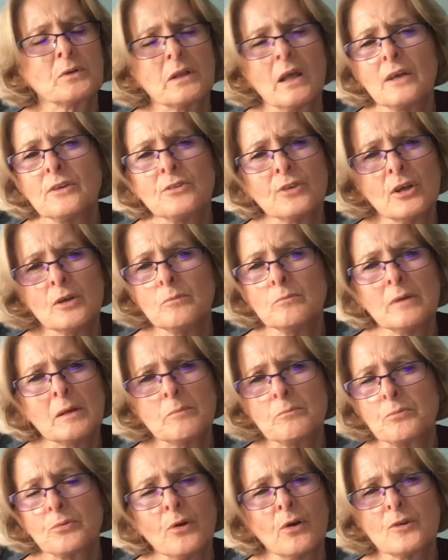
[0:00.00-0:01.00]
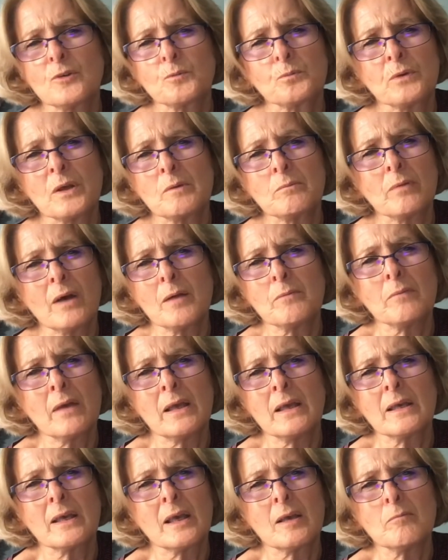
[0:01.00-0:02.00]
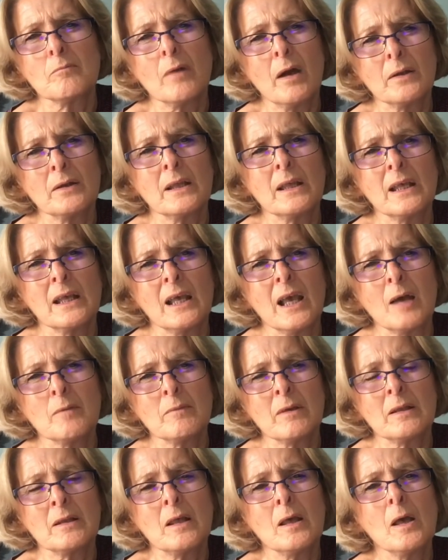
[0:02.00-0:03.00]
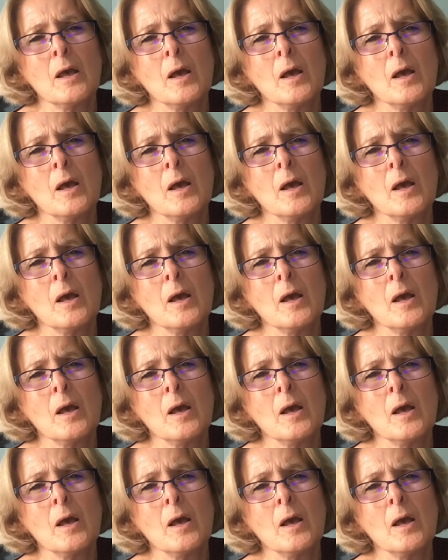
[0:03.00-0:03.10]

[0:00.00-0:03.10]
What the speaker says: And I don't mean prospering by making money. I mean